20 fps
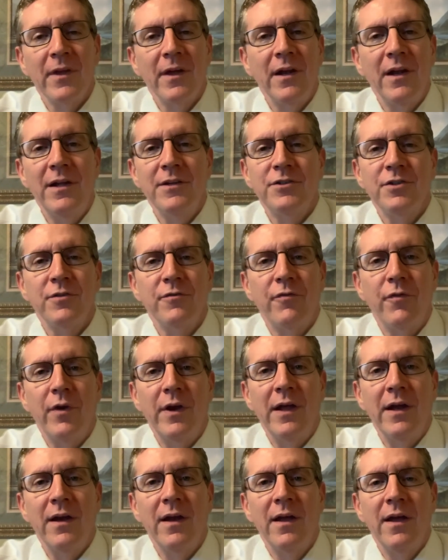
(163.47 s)
Listen,
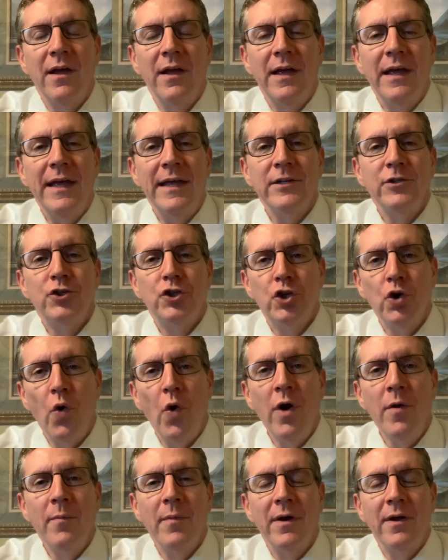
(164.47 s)
friend,
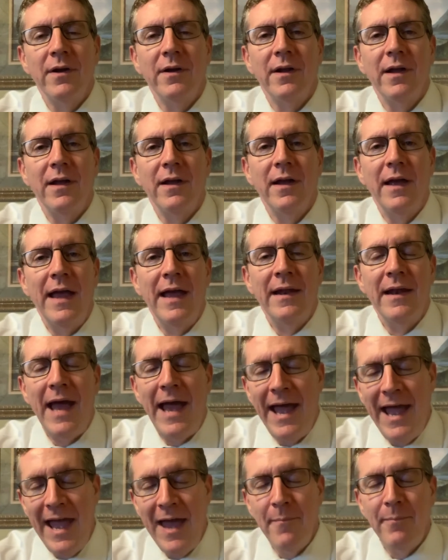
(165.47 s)
enjoyment and
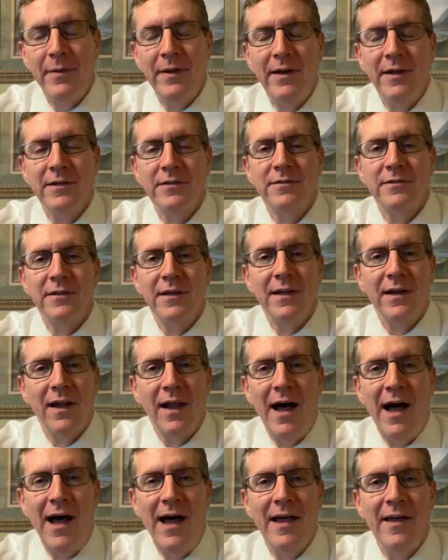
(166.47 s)
happiness in
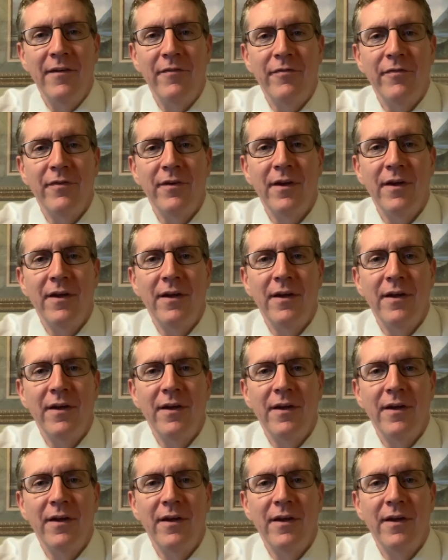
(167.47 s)
life